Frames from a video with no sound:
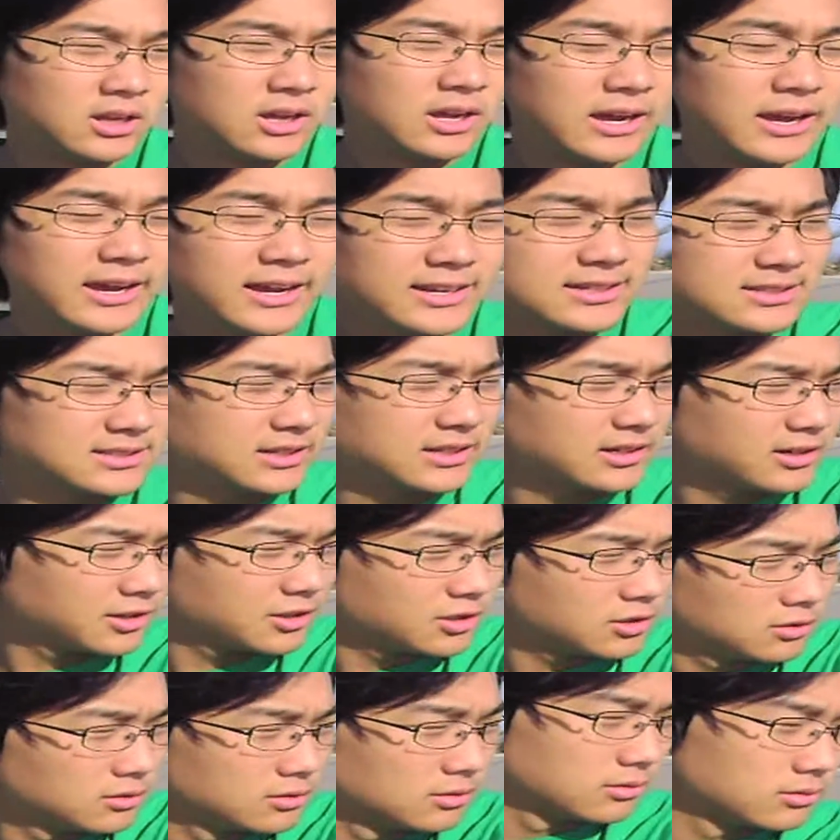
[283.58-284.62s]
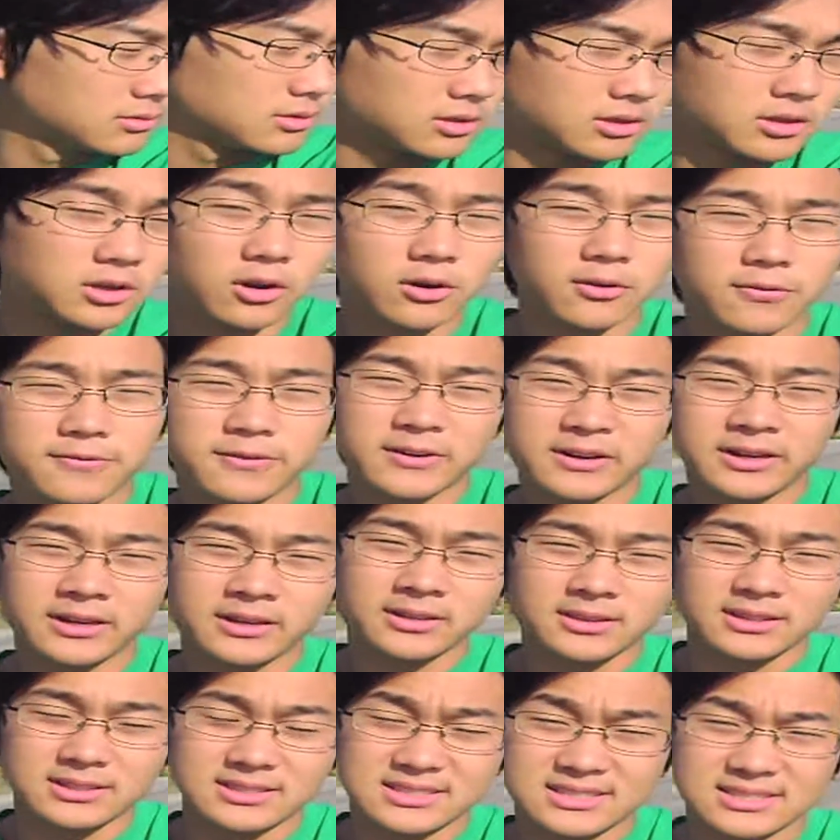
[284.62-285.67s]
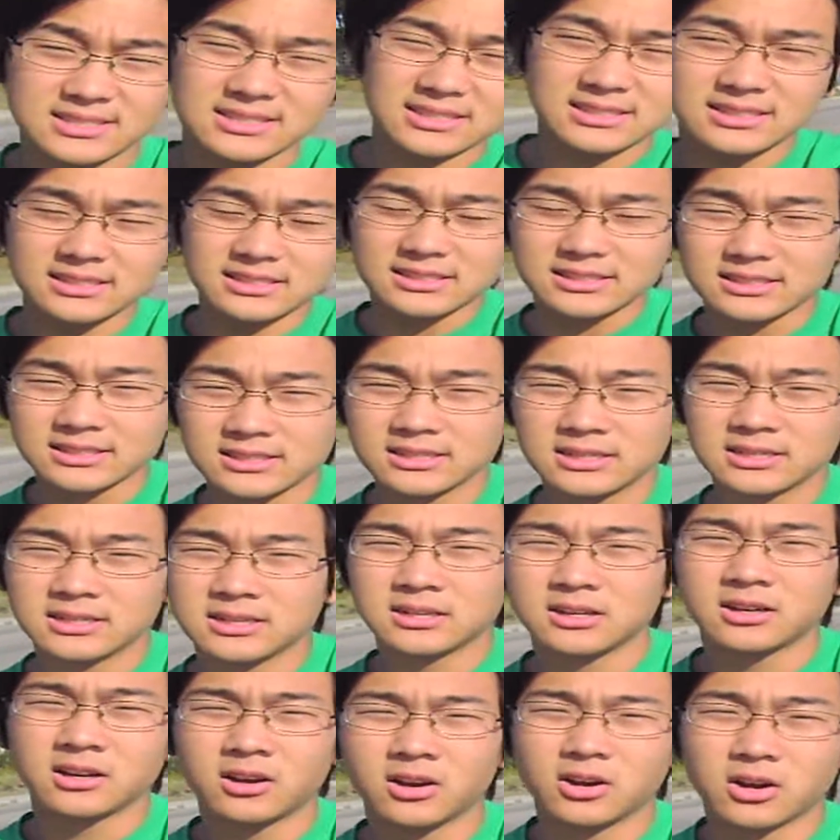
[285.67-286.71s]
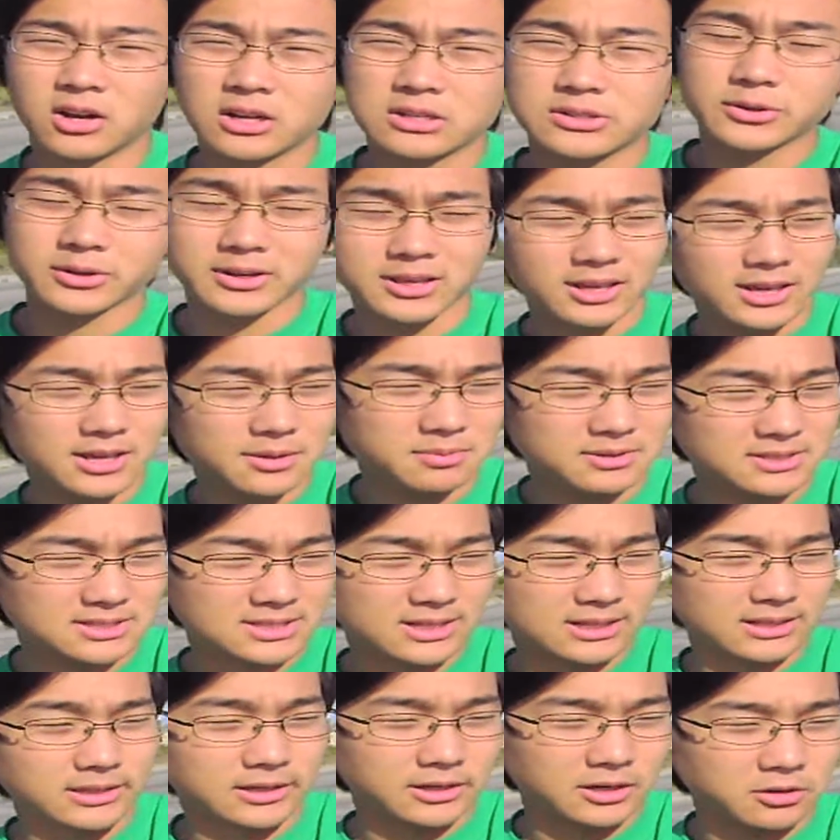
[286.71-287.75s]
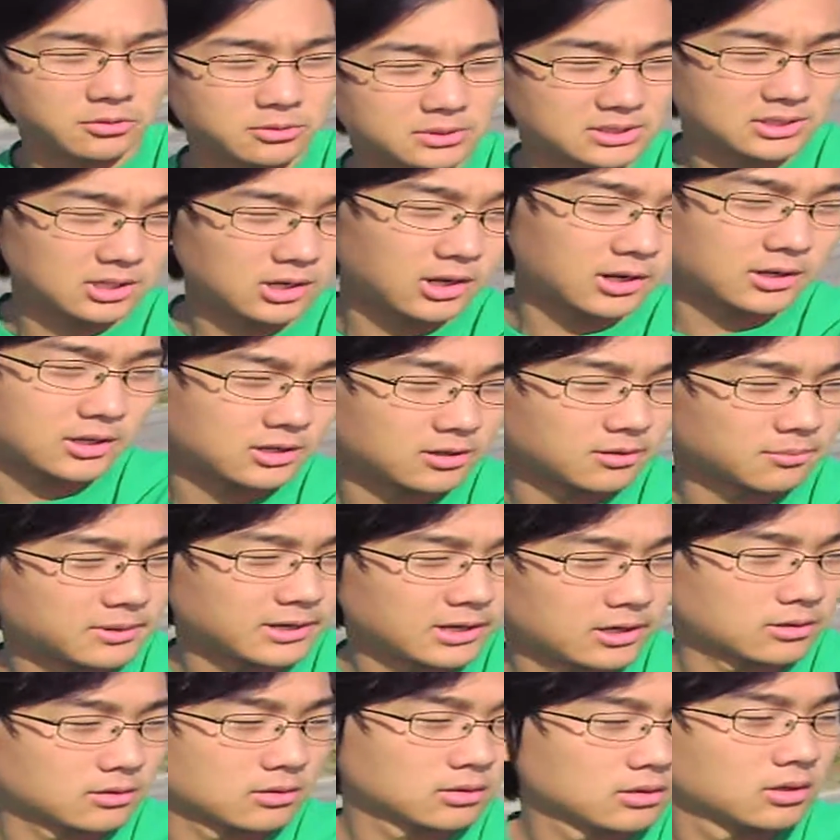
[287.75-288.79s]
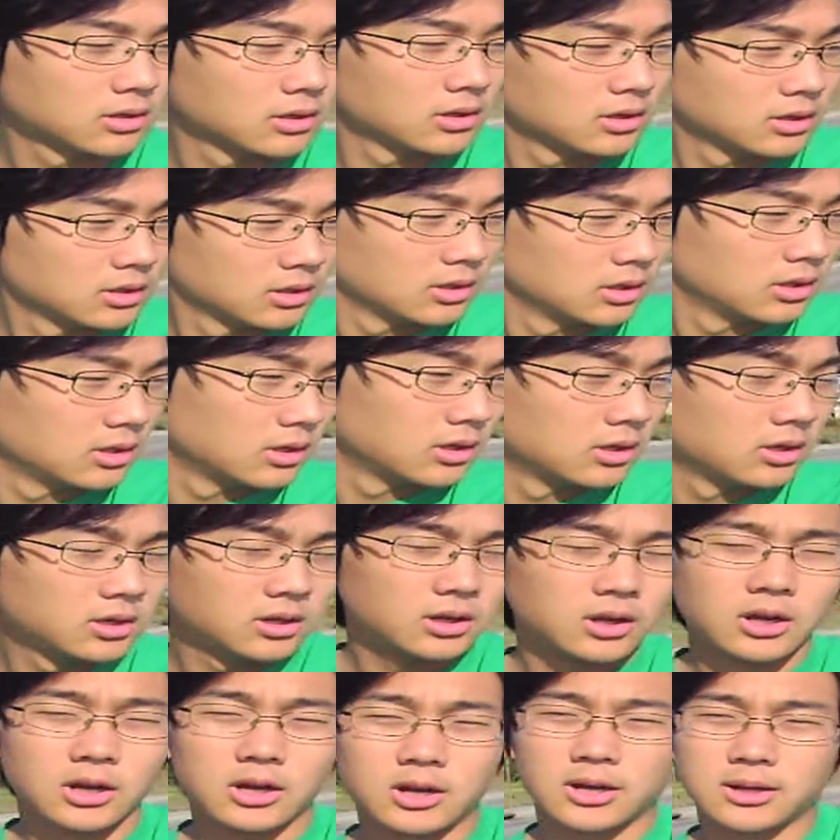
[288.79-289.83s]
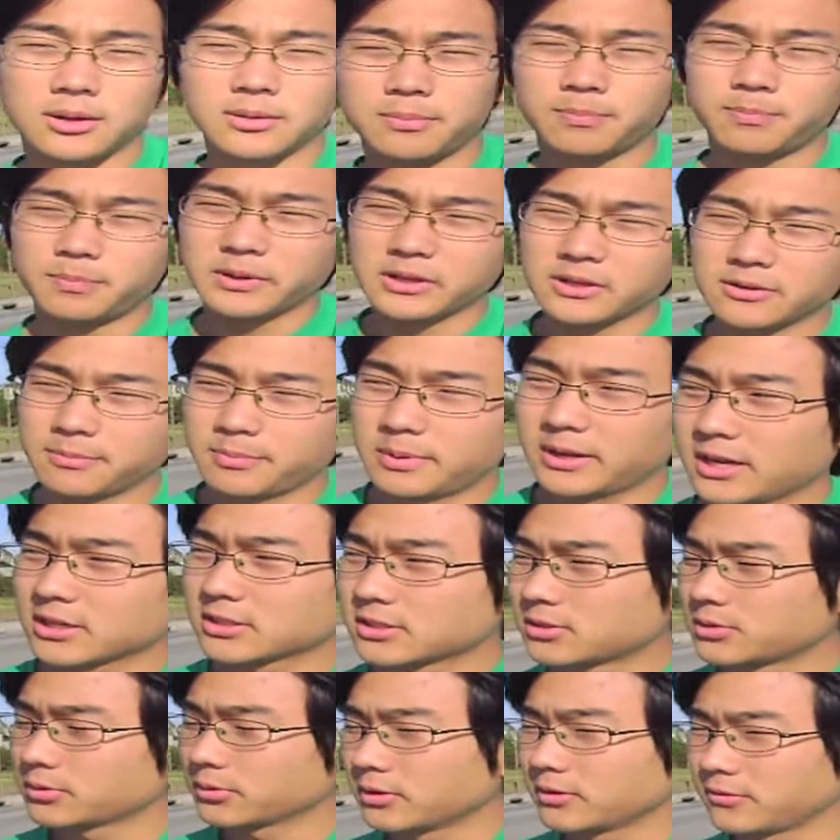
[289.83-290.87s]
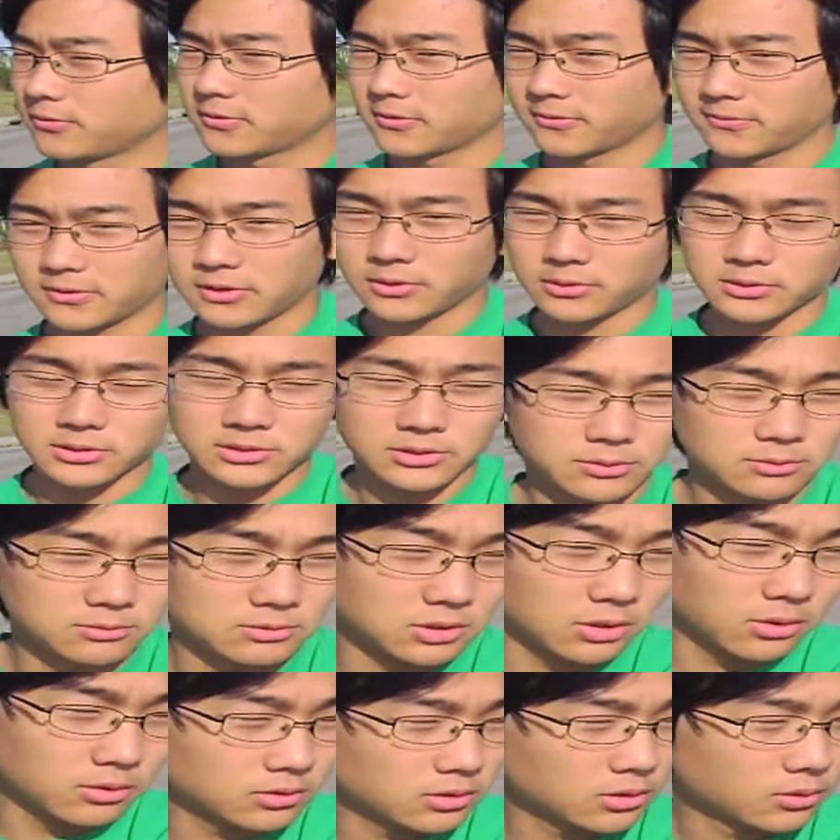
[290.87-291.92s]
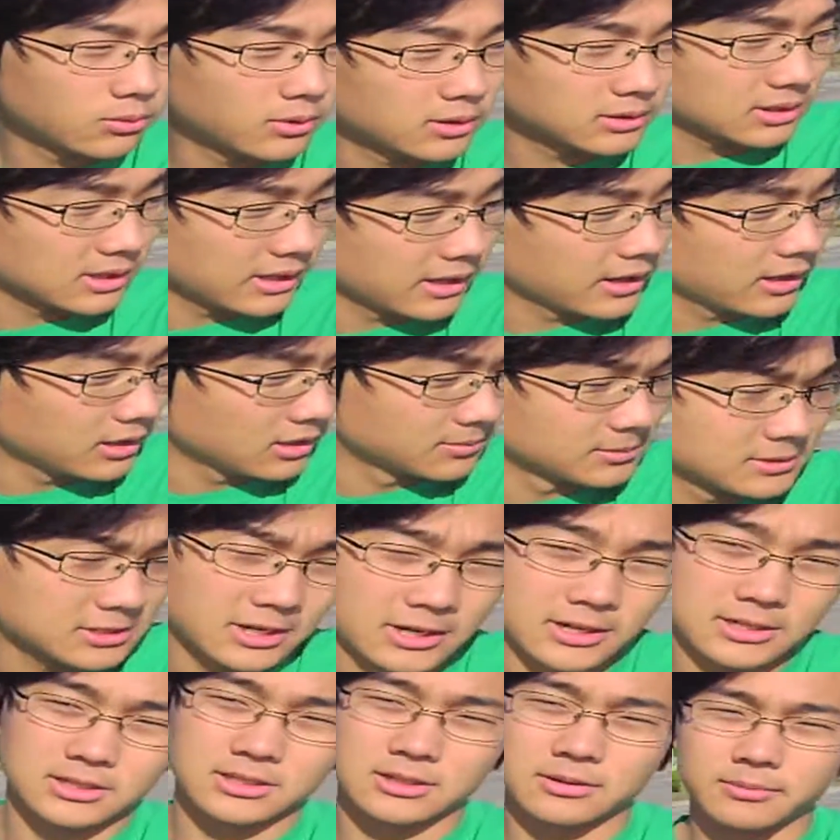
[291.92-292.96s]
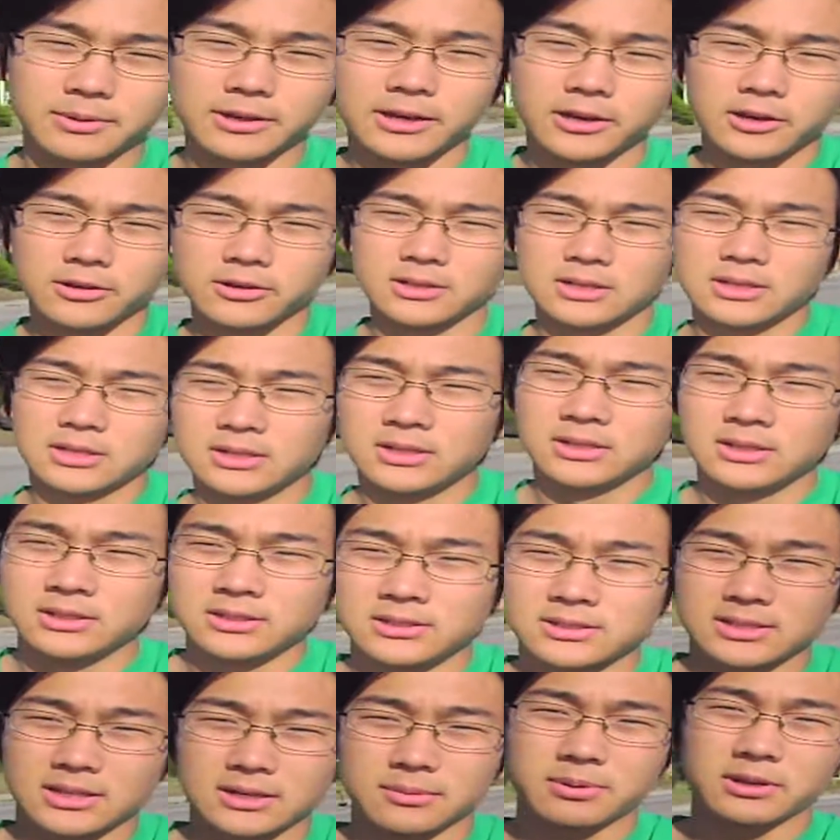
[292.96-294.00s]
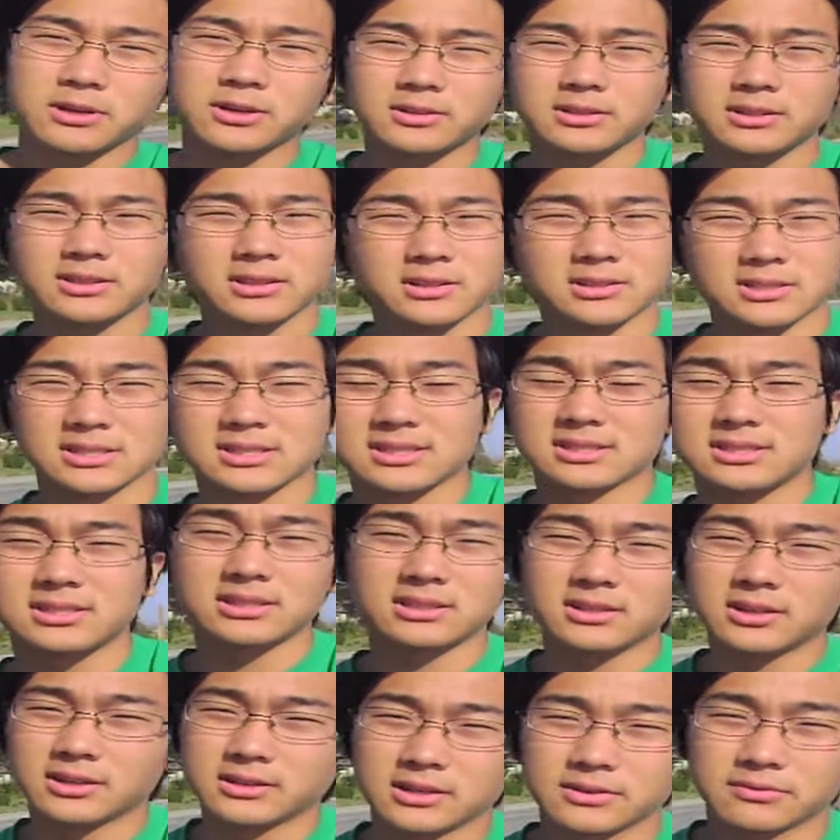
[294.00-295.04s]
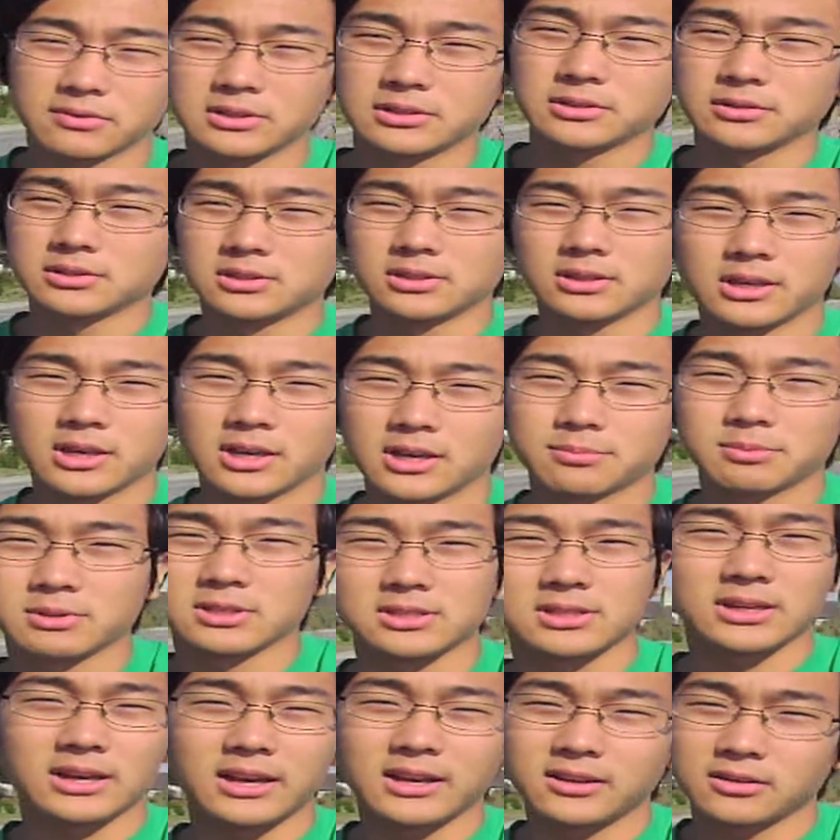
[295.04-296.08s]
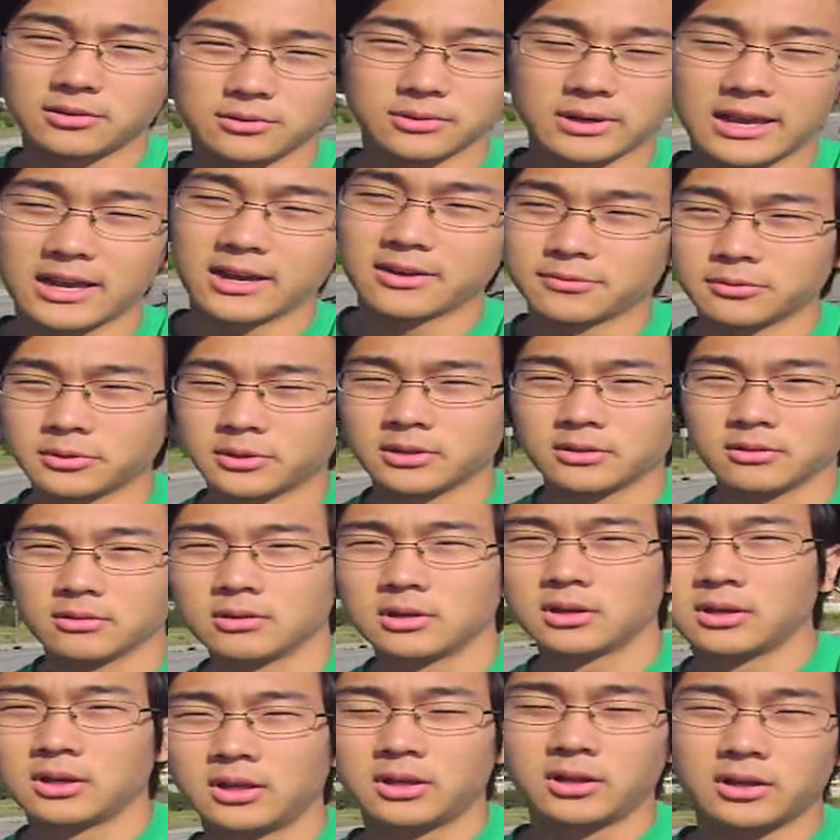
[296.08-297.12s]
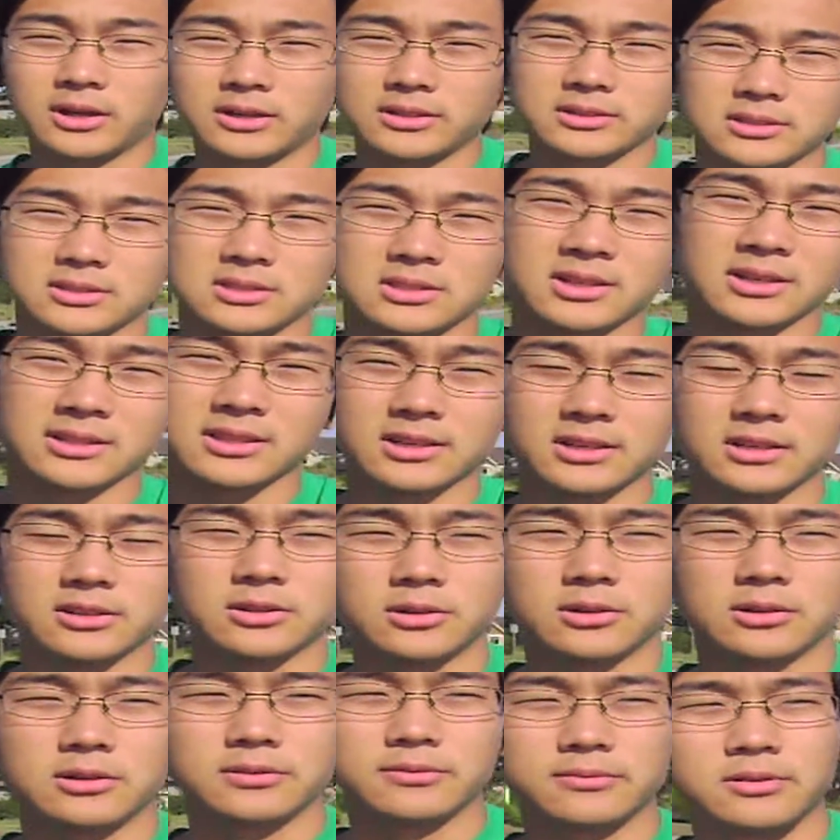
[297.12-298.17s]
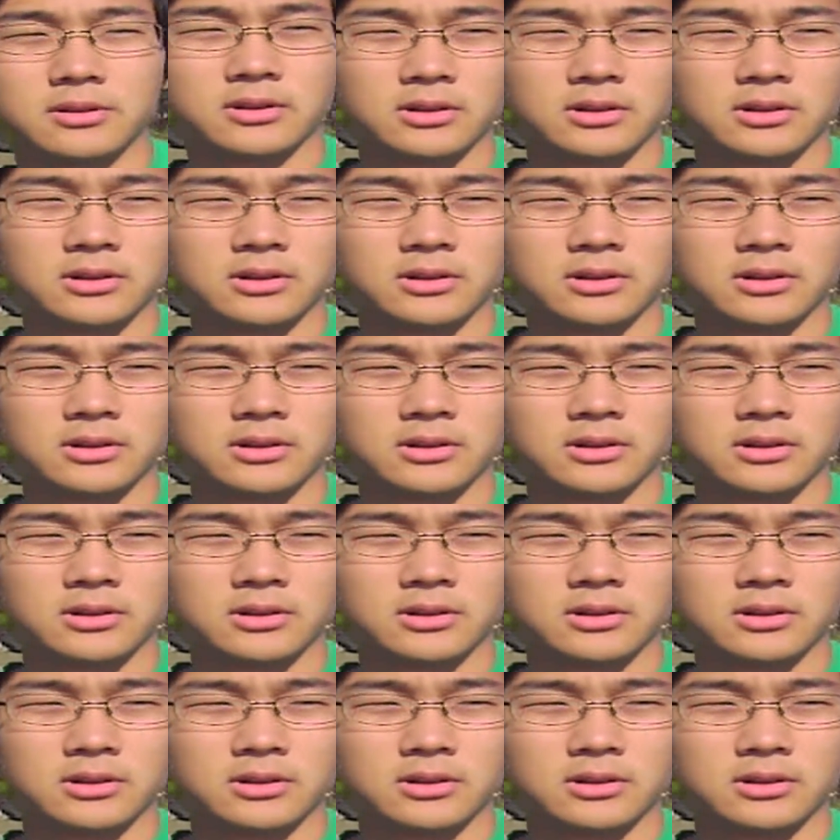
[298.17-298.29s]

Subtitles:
I dare you to go find the seed on your campus that Larry was talking about. A bit of backstory for viewers who don't know what the hell I'm talking about, but apparently there's a sea on every UC campus. I don't have one, at least not that I know of.